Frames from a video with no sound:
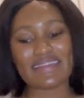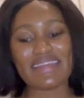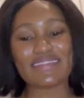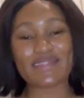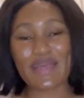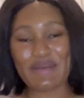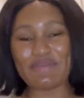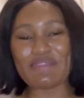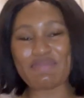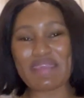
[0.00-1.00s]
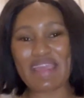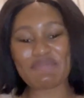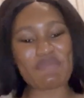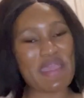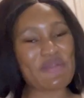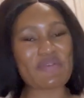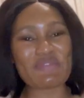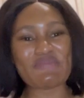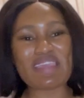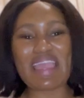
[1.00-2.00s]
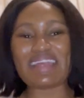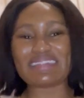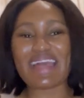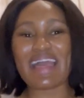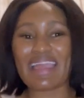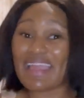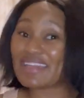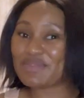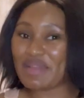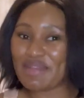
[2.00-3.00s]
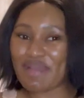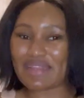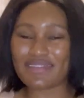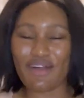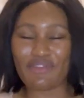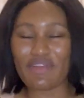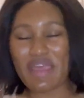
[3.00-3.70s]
just come with me and bake with me as I explain myself.